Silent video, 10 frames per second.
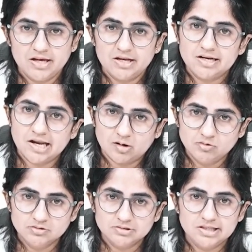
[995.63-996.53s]

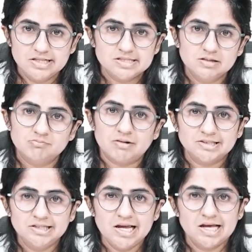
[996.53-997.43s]
Now it's the
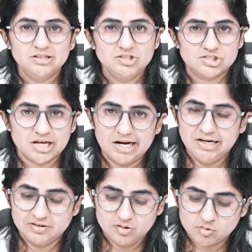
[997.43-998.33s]
mother and the child
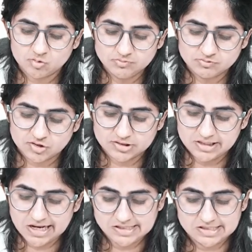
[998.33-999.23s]
in the room for the
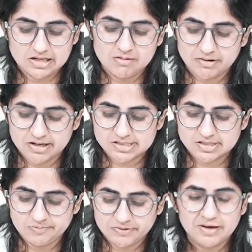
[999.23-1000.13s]
next 3 minutes.
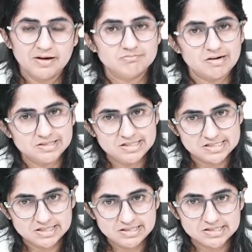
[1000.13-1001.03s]
Mother
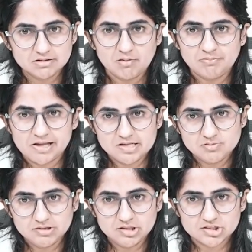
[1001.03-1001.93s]
sits, plays
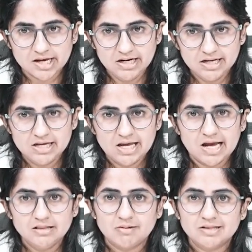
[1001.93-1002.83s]
with the child,
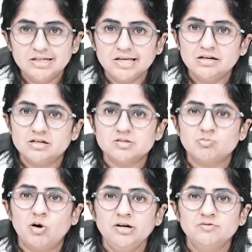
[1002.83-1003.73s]
and mother can
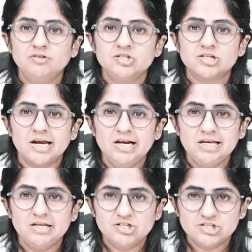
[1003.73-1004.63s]
respond if the child
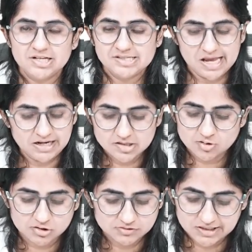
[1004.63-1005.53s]
initiates any
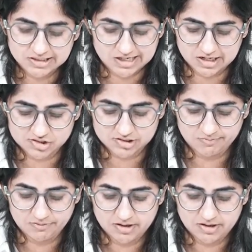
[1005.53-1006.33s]
sort of interaction.